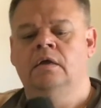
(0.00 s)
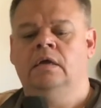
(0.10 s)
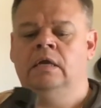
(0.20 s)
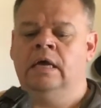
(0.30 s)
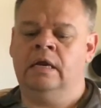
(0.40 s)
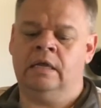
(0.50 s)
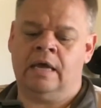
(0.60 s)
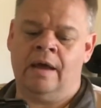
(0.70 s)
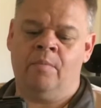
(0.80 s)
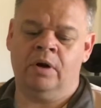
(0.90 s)
in the end of the
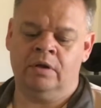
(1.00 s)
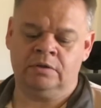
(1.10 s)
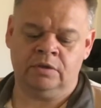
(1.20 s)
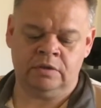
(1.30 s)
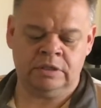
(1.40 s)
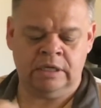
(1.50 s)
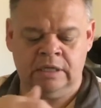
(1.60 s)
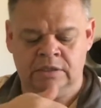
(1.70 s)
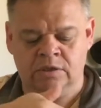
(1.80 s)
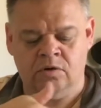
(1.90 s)
camera. And as you can see,
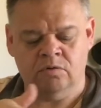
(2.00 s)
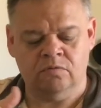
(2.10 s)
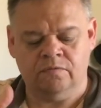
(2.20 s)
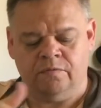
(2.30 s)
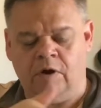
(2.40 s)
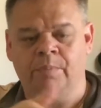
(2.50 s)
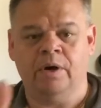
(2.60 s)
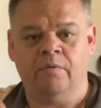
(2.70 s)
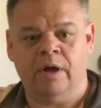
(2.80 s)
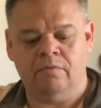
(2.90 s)
there's no flopping
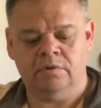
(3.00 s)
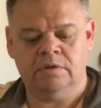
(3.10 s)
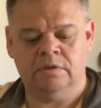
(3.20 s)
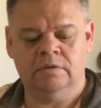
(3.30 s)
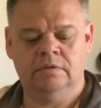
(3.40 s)
around,